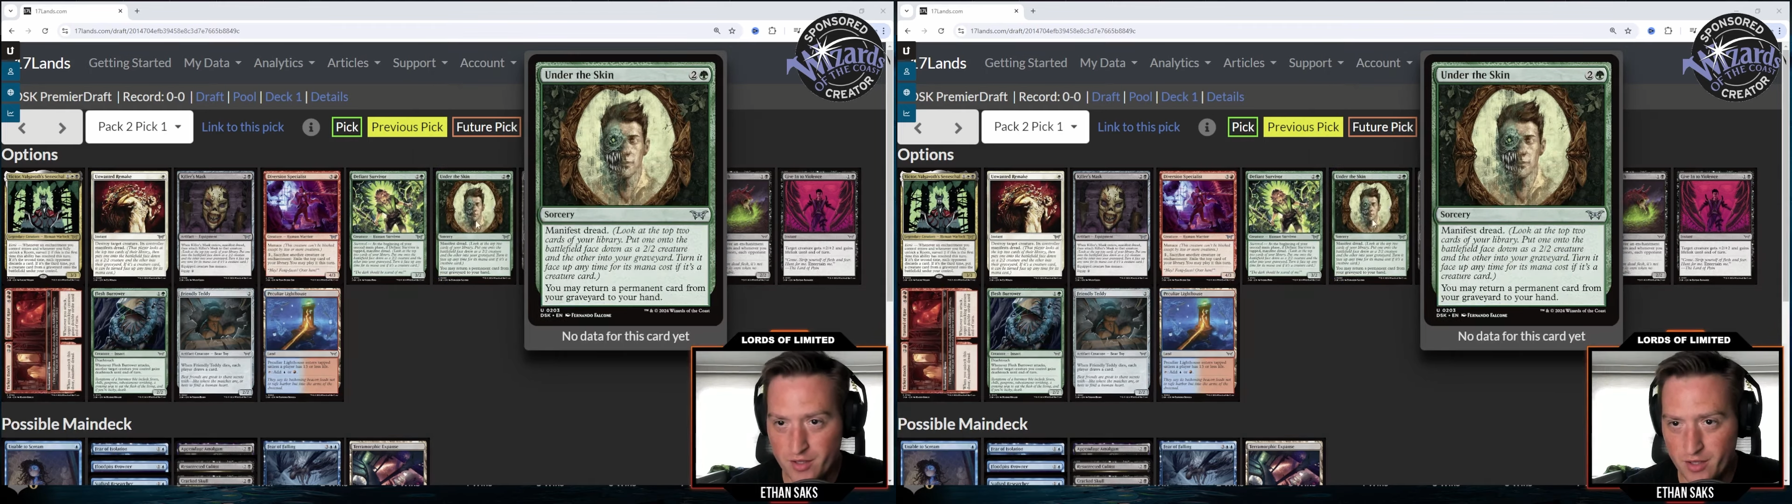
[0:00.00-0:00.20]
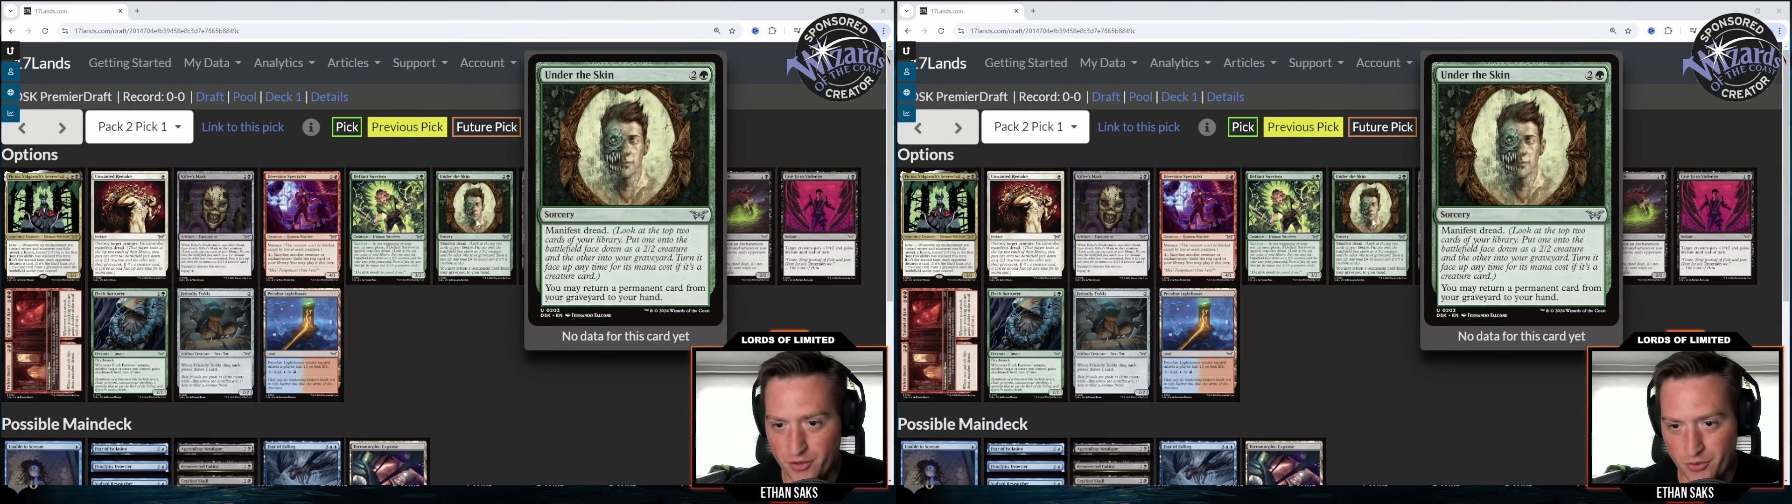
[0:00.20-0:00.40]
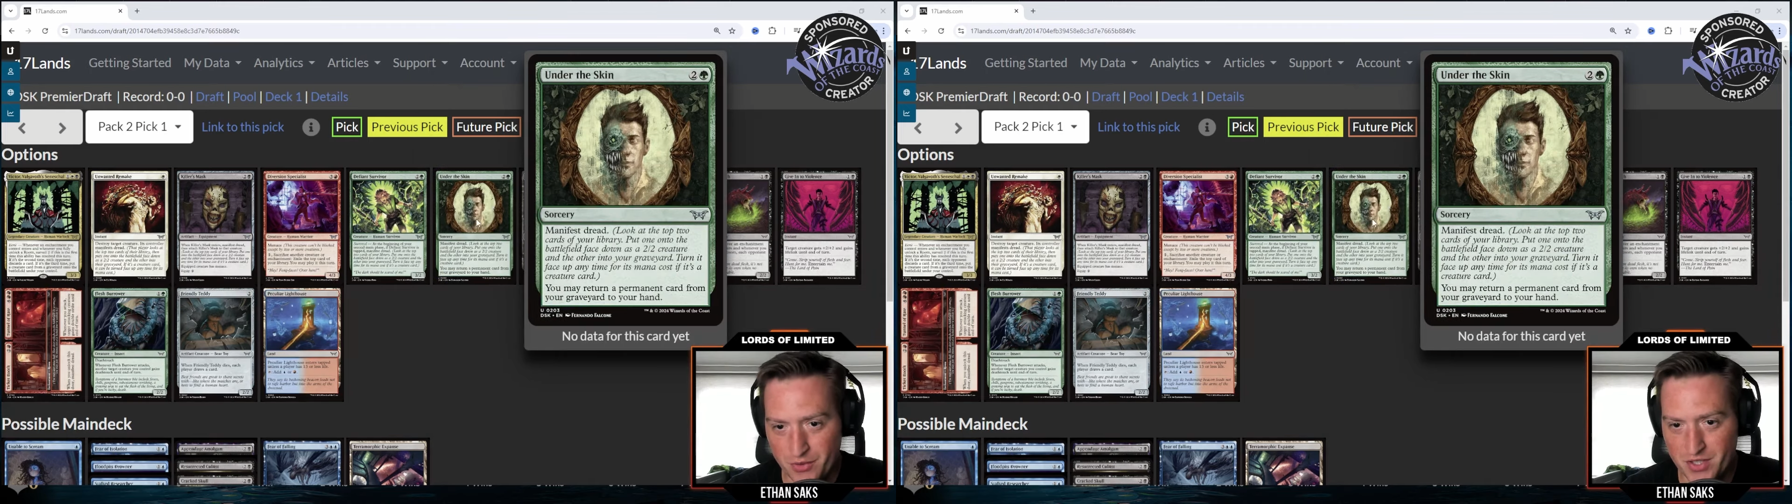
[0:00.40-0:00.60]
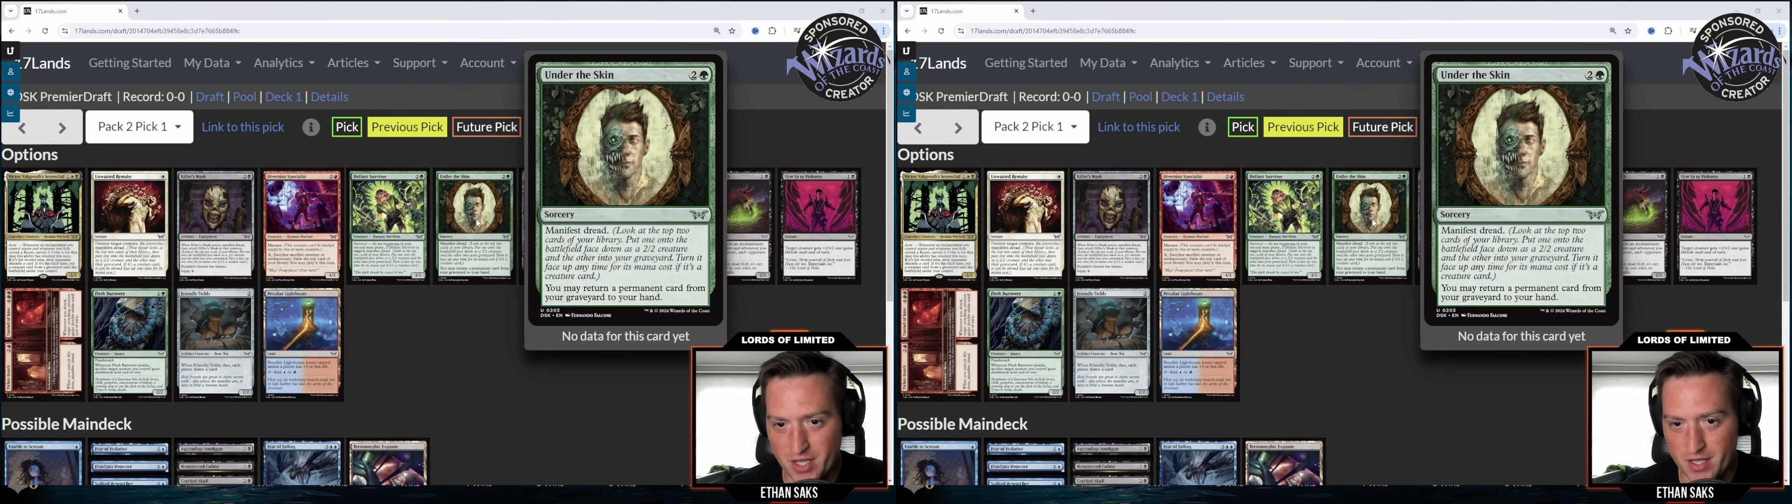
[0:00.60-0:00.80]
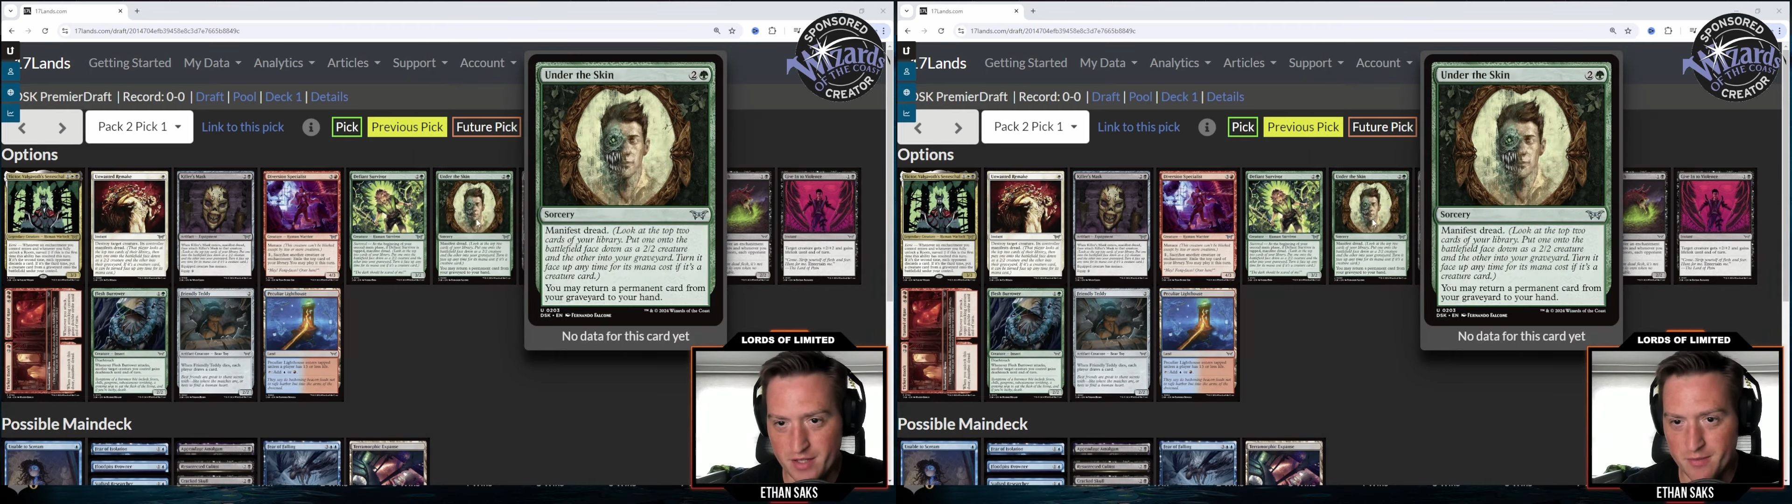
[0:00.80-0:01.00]
under the
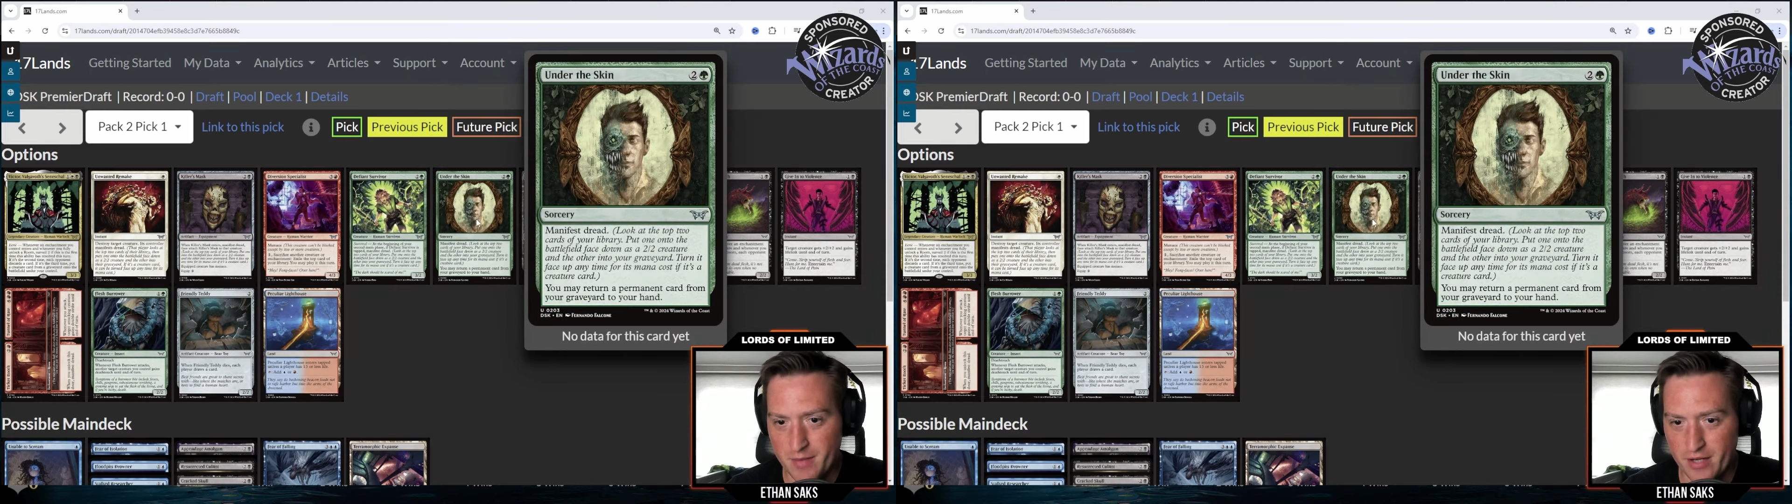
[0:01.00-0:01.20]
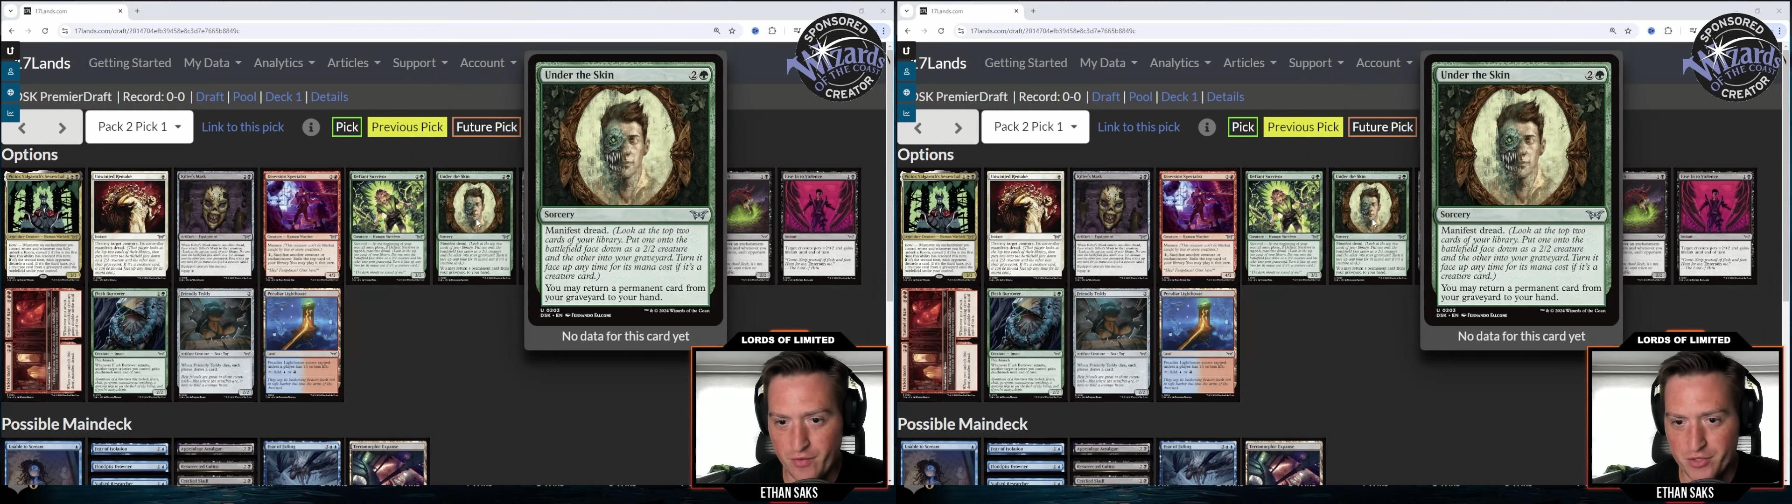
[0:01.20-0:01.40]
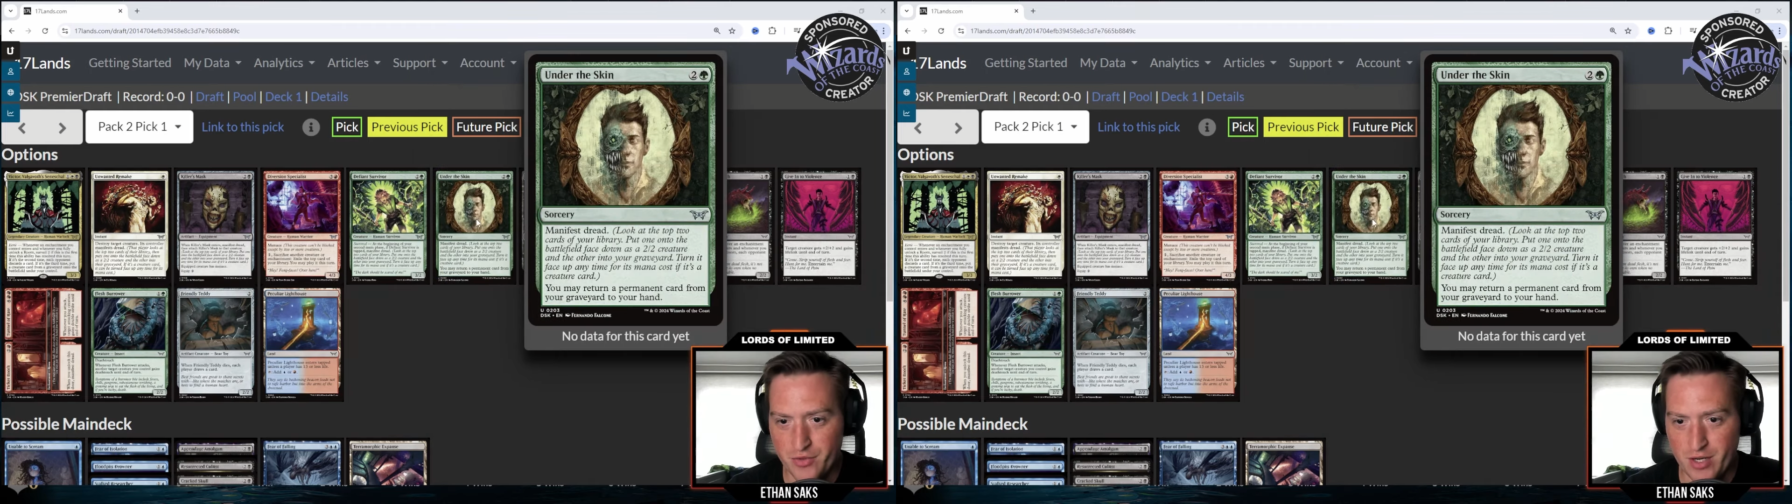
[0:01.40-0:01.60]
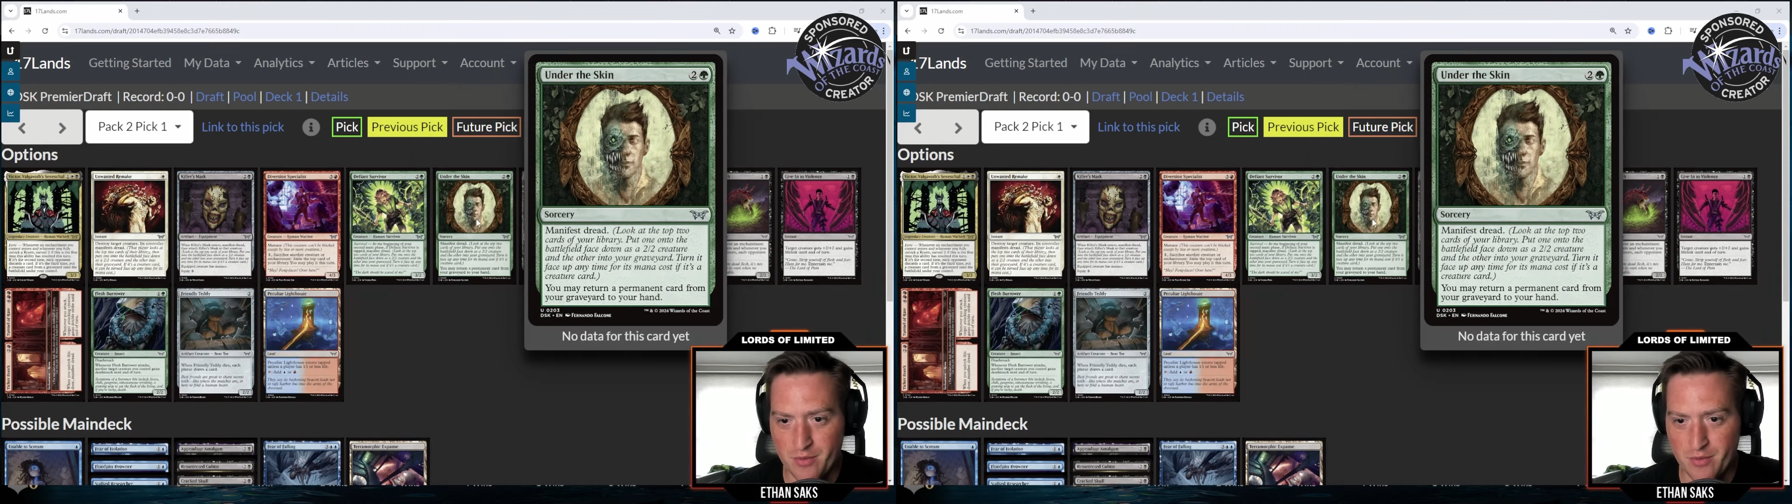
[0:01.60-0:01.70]
skin is manifest dread.